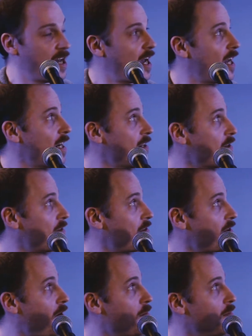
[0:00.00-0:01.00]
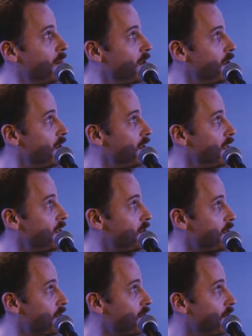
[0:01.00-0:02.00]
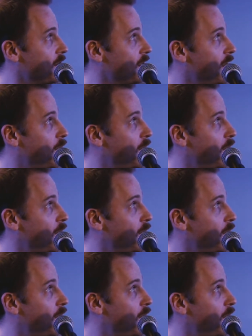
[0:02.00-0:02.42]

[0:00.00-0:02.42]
And then the thumb is just going on that